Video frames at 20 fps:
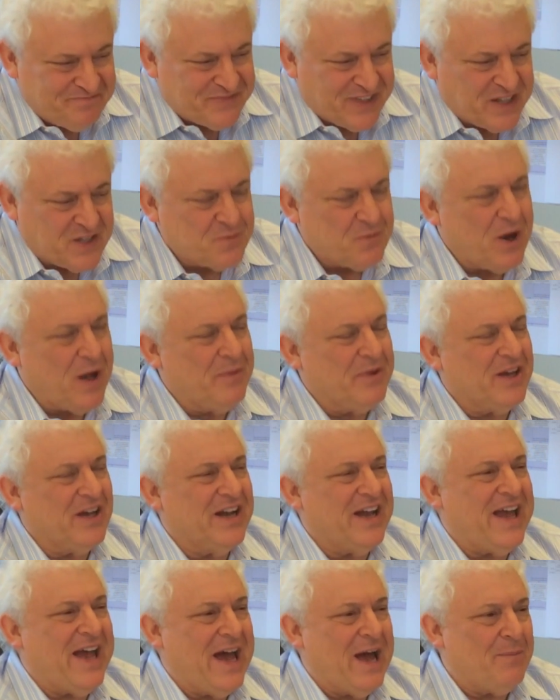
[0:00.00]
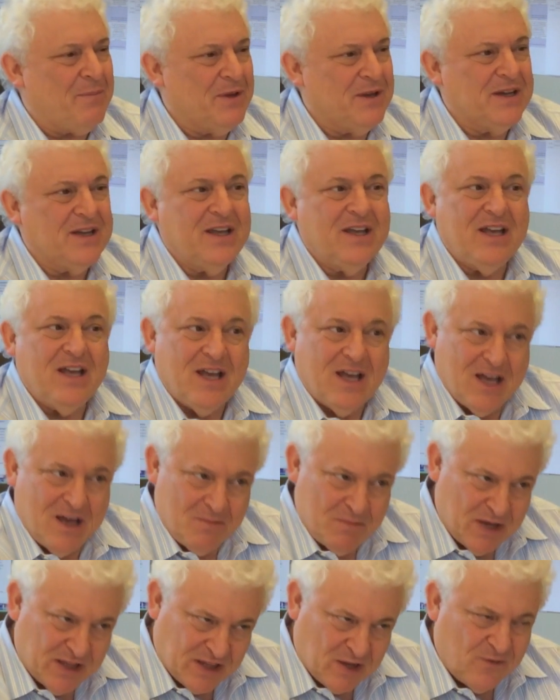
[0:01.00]
It's probably going to happen.
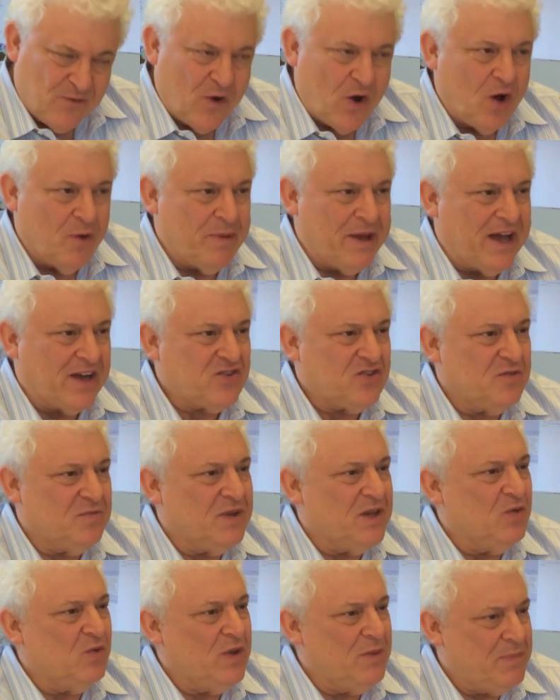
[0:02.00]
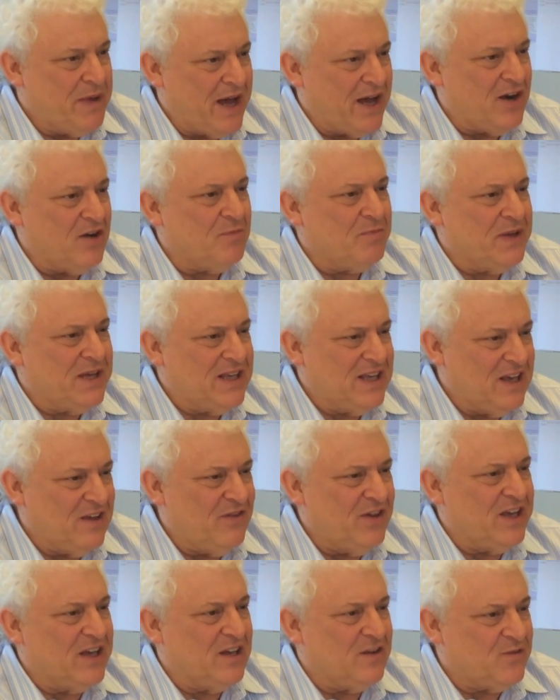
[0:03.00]
But the fallback should be we better be
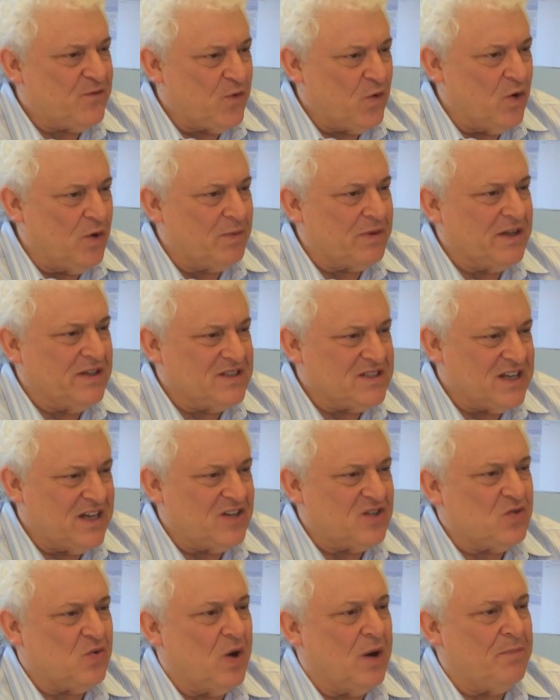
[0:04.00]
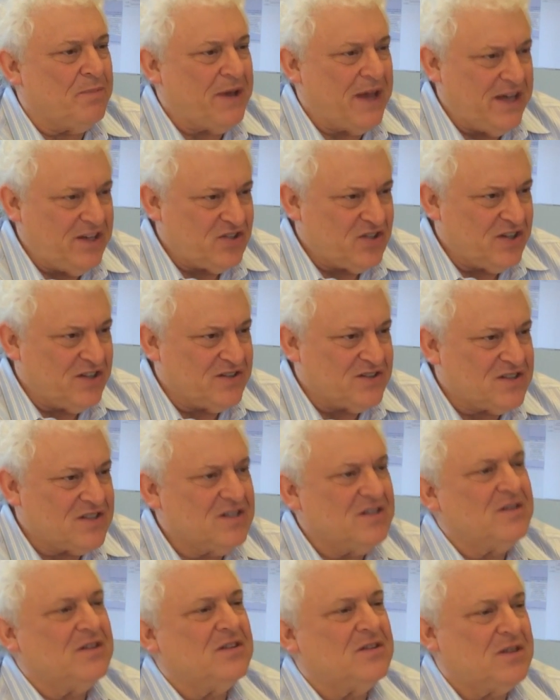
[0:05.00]
giving informed consent to our patients,
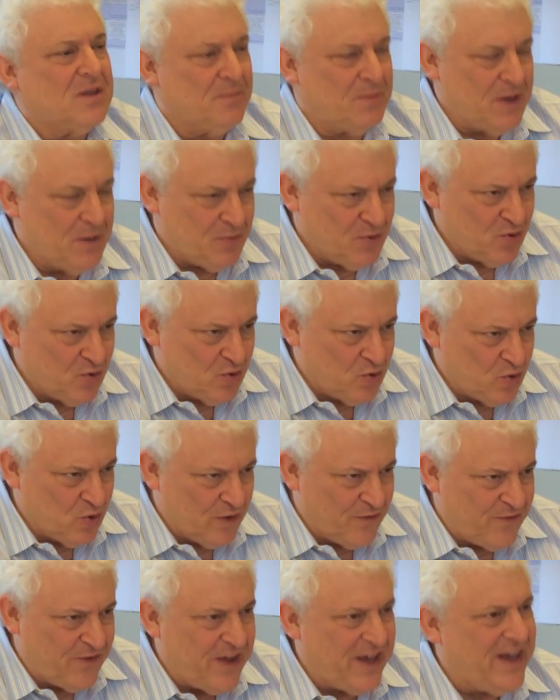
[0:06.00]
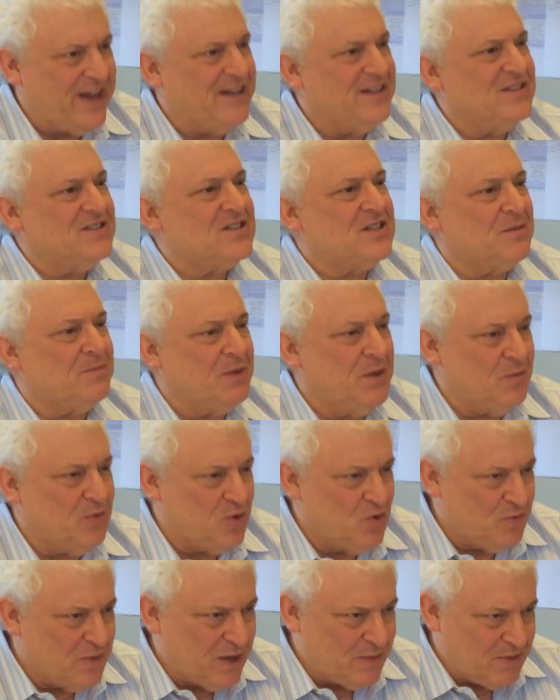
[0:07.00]
the people who are fans, the people
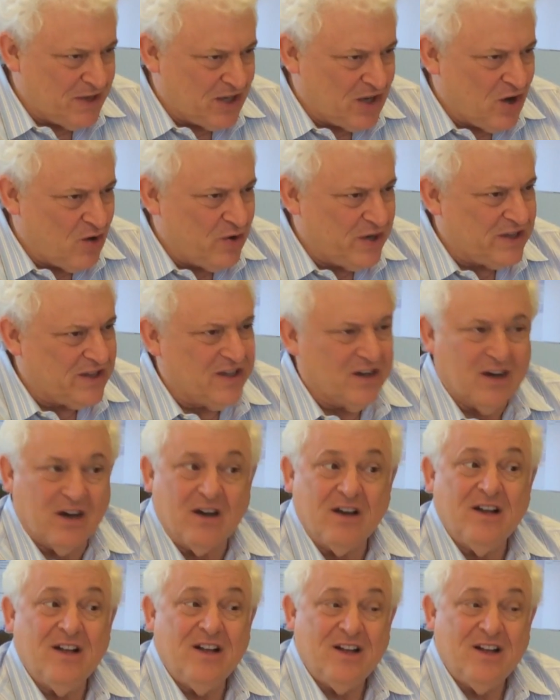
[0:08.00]
who might be going there,